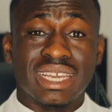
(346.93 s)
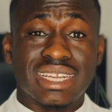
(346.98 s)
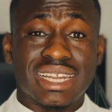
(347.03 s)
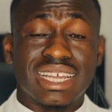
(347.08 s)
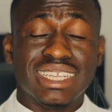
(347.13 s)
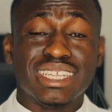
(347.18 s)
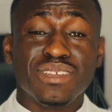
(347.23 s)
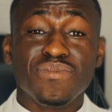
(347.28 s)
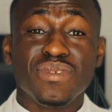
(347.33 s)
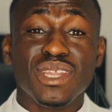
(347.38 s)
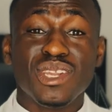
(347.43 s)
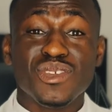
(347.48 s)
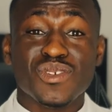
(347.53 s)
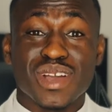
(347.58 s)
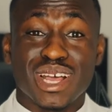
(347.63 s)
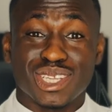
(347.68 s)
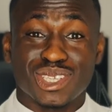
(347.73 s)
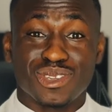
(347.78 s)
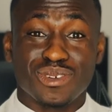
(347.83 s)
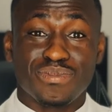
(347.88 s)
It doesn't mean you
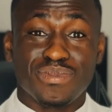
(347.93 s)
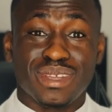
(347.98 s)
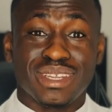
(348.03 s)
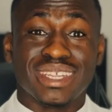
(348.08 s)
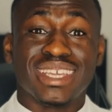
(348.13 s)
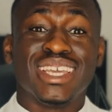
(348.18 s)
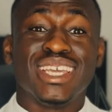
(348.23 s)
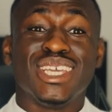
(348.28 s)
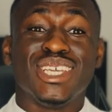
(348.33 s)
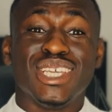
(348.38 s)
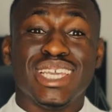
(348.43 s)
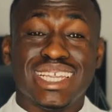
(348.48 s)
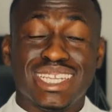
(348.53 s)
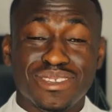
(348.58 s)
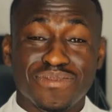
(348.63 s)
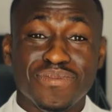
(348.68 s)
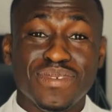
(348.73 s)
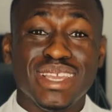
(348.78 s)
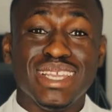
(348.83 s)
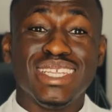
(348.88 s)
are stopping. It
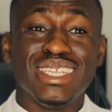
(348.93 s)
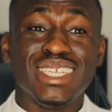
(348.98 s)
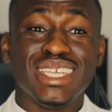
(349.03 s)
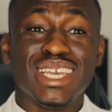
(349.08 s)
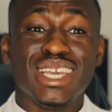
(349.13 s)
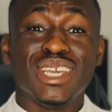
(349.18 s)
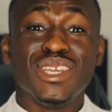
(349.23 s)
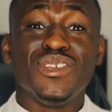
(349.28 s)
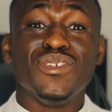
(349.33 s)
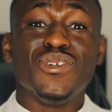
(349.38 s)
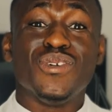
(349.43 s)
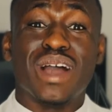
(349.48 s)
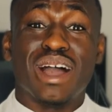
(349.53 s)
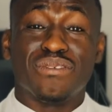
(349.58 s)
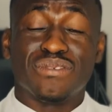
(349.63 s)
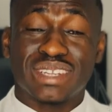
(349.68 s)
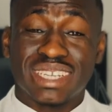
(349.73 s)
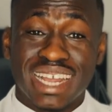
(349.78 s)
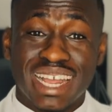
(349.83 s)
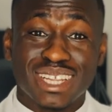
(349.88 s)
means you
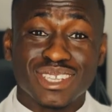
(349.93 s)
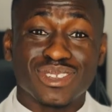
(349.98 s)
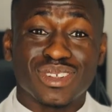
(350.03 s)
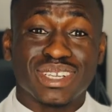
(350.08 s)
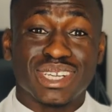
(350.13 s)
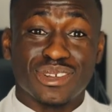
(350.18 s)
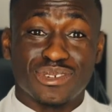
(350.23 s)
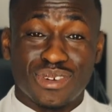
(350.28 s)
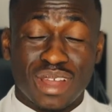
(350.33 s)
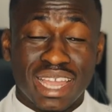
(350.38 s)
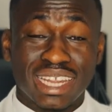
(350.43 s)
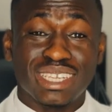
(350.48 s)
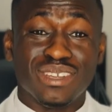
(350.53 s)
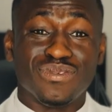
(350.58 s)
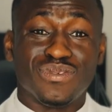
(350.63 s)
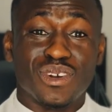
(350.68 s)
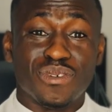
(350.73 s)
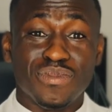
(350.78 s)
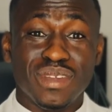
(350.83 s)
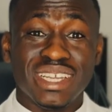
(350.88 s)
have chance on the right
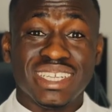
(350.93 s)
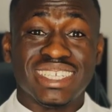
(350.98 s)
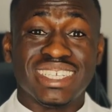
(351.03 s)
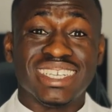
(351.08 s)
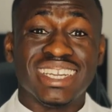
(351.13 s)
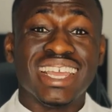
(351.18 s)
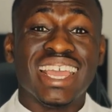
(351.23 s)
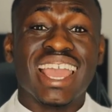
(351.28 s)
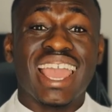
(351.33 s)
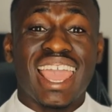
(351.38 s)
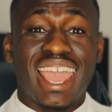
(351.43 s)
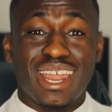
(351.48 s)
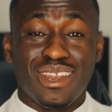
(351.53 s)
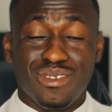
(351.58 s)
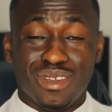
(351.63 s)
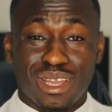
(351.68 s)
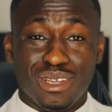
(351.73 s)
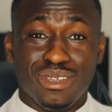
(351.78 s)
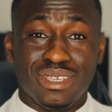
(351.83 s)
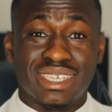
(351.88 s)
information and
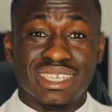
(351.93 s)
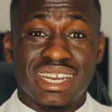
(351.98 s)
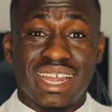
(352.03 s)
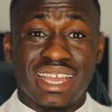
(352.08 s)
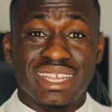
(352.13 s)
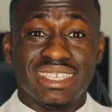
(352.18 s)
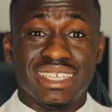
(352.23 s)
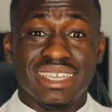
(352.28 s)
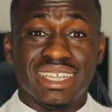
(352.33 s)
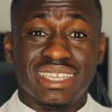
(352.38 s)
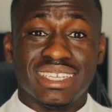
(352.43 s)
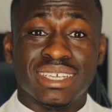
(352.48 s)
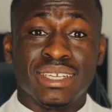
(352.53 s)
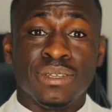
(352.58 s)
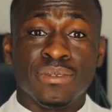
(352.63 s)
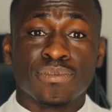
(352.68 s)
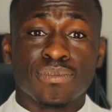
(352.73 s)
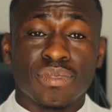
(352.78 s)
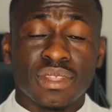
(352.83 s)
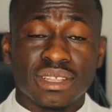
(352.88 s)
you are utilizing it.
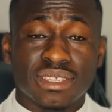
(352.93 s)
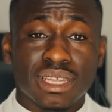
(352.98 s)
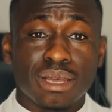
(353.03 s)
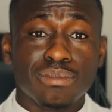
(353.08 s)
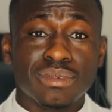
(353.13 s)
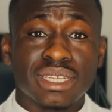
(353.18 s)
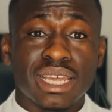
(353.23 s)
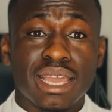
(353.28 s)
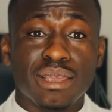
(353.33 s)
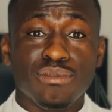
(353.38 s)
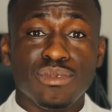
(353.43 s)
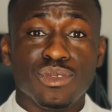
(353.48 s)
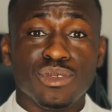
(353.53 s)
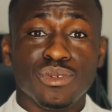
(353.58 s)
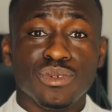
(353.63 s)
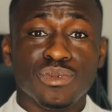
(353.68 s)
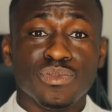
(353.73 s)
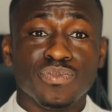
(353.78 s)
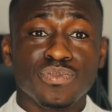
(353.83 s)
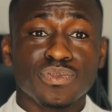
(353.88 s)
And sometimes
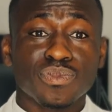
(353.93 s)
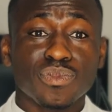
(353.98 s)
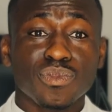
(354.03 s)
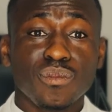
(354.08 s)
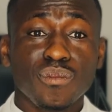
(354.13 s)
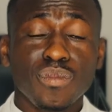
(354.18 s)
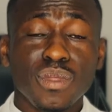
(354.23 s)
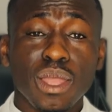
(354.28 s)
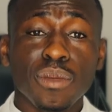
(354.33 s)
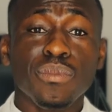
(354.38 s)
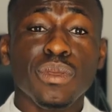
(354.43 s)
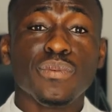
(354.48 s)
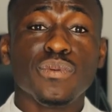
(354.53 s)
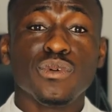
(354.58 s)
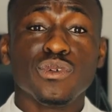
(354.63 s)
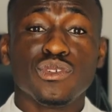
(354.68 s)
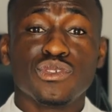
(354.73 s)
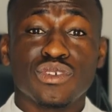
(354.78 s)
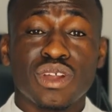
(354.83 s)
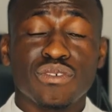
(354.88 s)
too,
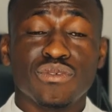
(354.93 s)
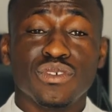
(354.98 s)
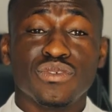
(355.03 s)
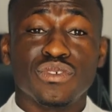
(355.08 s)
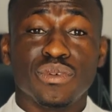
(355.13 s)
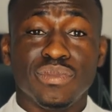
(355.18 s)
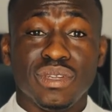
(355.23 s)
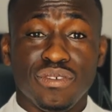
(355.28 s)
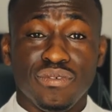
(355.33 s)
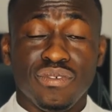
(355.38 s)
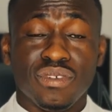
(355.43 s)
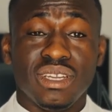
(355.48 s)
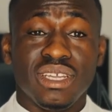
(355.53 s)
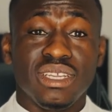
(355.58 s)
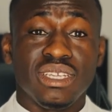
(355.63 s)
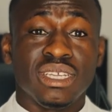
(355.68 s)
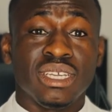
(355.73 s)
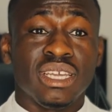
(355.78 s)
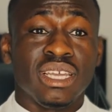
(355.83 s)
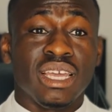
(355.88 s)
people travel from the
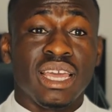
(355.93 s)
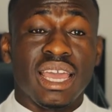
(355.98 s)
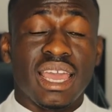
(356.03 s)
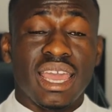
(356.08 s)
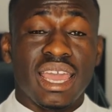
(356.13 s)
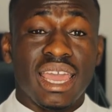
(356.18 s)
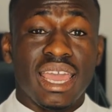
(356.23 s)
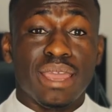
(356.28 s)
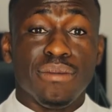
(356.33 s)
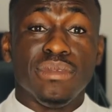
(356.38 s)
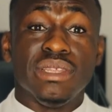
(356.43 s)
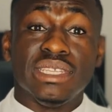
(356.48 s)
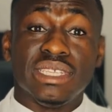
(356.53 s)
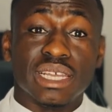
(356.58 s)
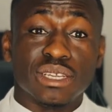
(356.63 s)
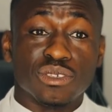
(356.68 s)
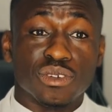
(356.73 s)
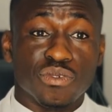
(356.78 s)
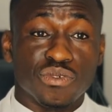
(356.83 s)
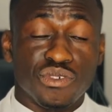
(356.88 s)
village in
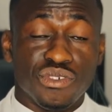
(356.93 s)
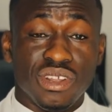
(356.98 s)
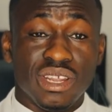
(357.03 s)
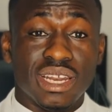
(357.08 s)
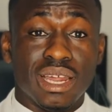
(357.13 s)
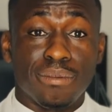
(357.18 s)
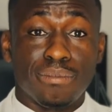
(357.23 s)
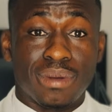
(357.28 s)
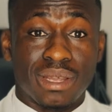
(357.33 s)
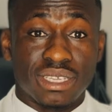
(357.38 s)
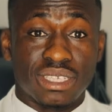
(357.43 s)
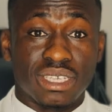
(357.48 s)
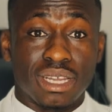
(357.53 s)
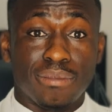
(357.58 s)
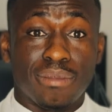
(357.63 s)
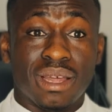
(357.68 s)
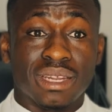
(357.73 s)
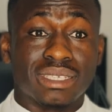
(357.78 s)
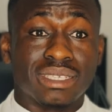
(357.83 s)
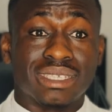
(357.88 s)
search of greener pasture,
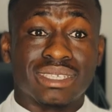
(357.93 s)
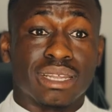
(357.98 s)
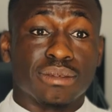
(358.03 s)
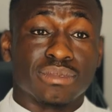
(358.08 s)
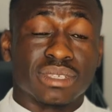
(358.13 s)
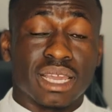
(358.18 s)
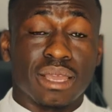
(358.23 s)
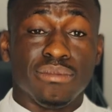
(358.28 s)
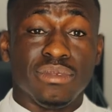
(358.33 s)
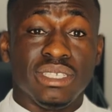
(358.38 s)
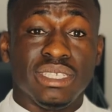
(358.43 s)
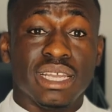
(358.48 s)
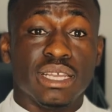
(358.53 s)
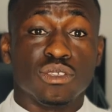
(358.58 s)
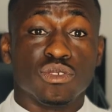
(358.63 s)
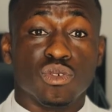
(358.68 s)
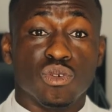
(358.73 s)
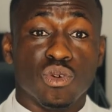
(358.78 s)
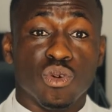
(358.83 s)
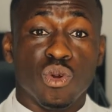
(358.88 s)
but sometimes they
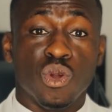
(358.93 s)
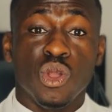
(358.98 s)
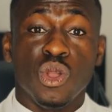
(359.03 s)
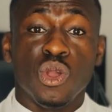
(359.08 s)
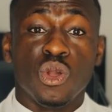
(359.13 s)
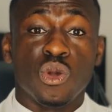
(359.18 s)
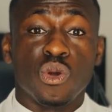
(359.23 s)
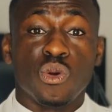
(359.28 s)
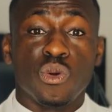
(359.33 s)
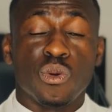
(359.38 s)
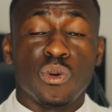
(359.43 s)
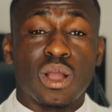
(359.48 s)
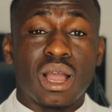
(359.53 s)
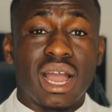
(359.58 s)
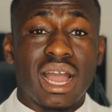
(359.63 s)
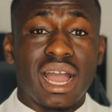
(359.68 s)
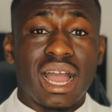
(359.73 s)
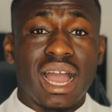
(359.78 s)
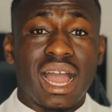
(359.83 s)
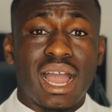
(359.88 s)
just go
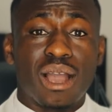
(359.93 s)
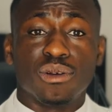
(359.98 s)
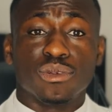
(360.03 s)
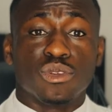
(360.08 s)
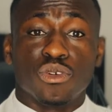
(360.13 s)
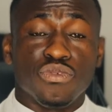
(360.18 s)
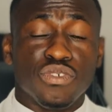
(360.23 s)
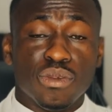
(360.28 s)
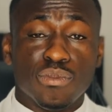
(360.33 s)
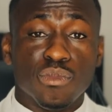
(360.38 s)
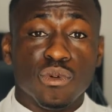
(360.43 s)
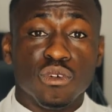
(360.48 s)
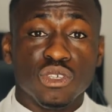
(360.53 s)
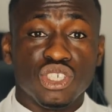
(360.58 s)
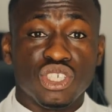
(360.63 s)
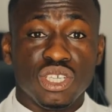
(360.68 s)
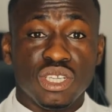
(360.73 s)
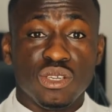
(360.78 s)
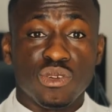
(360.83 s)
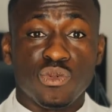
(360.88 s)
out of
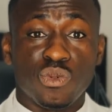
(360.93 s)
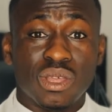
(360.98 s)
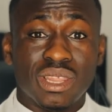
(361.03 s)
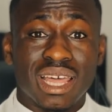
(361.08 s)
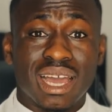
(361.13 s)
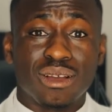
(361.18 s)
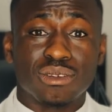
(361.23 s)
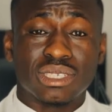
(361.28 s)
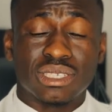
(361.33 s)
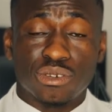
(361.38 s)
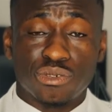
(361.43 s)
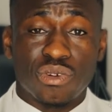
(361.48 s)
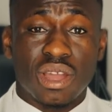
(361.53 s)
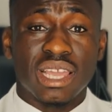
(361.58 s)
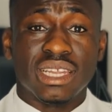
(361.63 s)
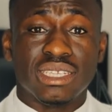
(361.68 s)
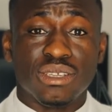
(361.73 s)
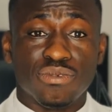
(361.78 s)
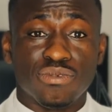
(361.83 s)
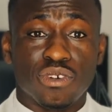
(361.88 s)
emotion without the
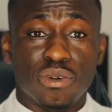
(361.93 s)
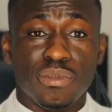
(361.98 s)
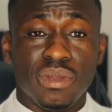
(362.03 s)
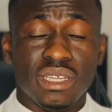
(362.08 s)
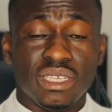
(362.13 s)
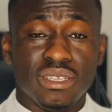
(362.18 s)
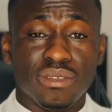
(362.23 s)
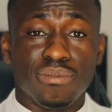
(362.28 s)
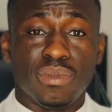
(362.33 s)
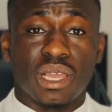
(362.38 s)
right information.